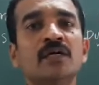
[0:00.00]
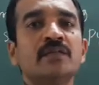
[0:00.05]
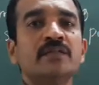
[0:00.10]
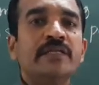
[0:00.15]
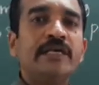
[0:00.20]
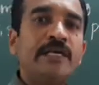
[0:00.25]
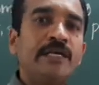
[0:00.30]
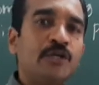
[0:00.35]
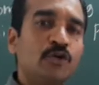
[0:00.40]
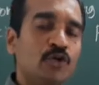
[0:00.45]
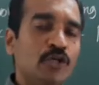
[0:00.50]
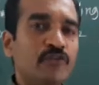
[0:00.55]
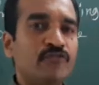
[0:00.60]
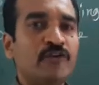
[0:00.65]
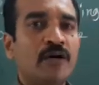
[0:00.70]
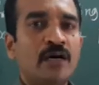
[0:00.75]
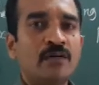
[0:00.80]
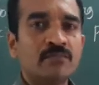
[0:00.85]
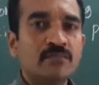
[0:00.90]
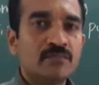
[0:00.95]
the
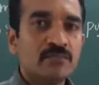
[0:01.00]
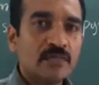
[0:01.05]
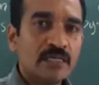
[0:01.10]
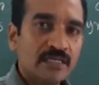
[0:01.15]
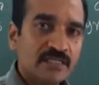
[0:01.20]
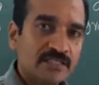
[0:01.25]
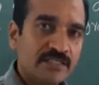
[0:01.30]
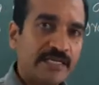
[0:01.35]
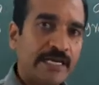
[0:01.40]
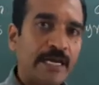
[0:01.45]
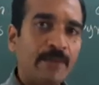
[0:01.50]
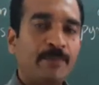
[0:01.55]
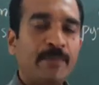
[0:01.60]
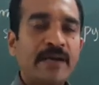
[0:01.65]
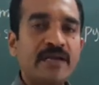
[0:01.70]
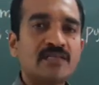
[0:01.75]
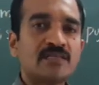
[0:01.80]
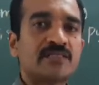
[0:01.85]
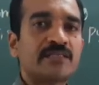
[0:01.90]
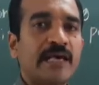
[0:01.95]
uniform shape
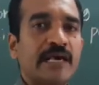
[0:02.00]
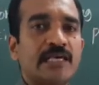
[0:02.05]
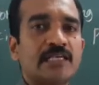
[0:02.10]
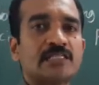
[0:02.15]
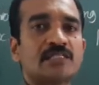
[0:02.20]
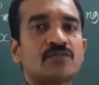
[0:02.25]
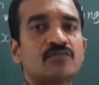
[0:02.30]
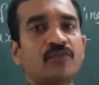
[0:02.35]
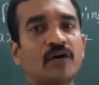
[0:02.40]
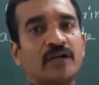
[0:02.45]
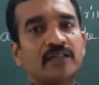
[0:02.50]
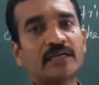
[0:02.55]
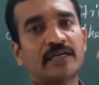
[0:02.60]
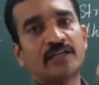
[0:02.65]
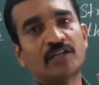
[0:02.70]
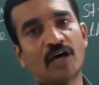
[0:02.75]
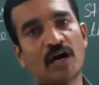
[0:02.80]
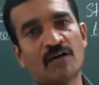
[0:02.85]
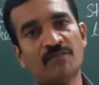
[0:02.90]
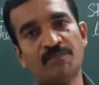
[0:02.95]
and size for the
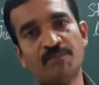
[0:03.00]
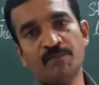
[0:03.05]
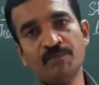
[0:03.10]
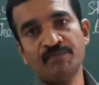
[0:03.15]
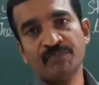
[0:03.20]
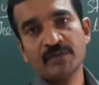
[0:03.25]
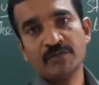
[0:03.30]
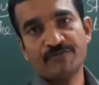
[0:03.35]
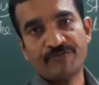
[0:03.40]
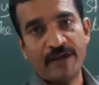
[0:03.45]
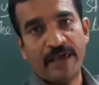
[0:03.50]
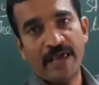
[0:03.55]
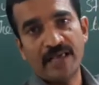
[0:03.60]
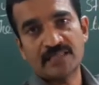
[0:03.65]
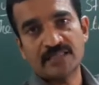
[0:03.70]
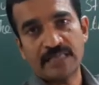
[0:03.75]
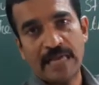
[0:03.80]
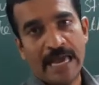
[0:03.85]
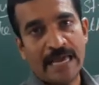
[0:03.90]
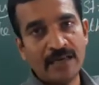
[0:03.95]
top
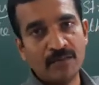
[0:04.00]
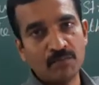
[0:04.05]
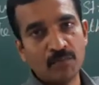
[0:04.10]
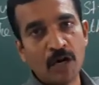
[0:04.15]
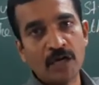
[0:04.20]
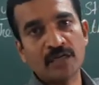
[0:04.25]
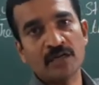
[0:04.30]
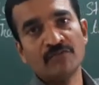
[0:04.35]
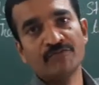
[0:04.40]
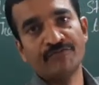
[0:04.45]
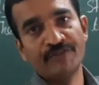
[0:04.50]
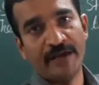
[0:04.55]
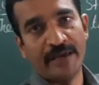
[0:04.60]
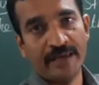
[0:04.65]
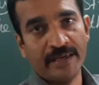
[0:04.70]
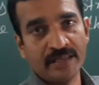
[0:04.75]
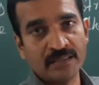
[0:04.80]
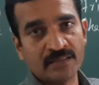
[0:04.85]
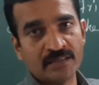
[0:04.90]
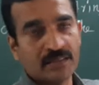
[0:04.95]
face and bottom
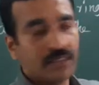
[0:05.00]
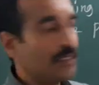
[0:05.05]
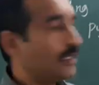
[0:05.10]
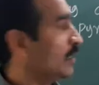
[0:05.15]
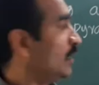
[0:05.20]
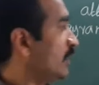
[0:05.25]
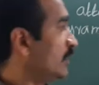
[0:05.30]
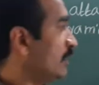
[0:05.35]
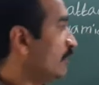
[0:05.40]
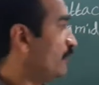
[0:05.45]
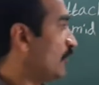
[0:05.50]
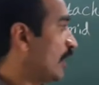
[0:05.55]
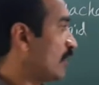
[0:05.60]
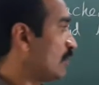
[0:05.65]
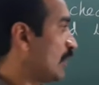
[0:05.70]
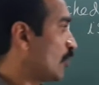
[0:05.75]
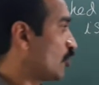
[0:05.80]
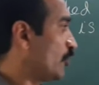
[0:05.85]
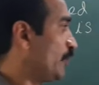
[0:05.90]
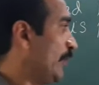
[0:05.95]
face, the
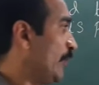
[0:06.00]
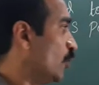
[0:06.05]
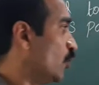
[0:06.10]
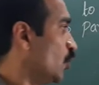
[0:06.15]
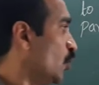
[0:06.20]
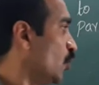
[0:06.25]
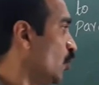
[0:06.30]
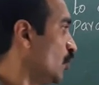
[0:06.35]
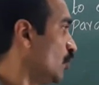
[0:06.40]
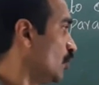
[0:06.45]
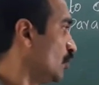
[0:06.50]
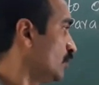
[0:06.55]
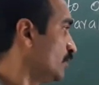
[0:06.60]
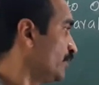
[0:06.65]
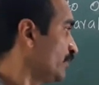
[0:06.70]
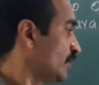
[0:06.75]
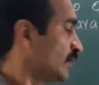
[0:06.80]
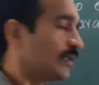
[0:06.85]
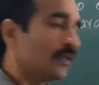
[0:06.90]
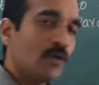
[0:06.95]
formula could be
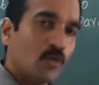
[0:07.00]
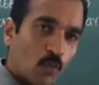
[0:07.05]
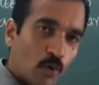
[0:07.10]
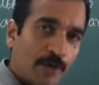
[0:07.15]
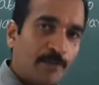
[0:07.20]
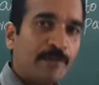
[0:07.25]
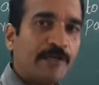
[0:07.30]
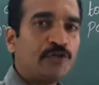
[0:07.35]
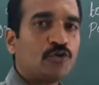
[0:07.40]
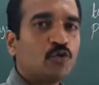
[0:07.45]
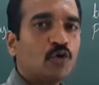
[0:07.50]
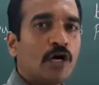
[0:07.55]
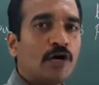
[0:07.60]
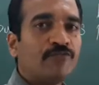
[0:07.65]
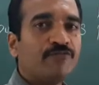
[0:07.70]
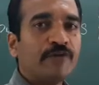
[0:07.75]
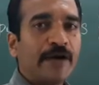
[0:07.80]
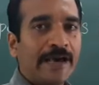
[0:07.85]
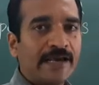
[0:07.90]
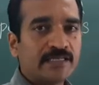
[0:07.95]
1/2 of
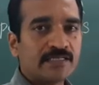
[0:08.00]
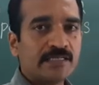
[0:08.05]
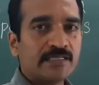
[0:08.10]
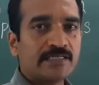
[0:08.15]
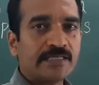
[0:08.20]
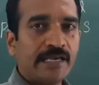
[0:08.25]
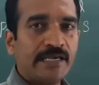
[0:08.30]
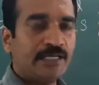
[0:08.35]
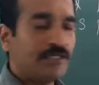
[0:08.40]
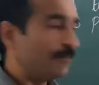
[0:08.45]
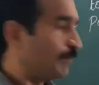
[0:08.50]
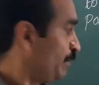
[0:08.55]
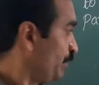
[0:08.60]
axis height.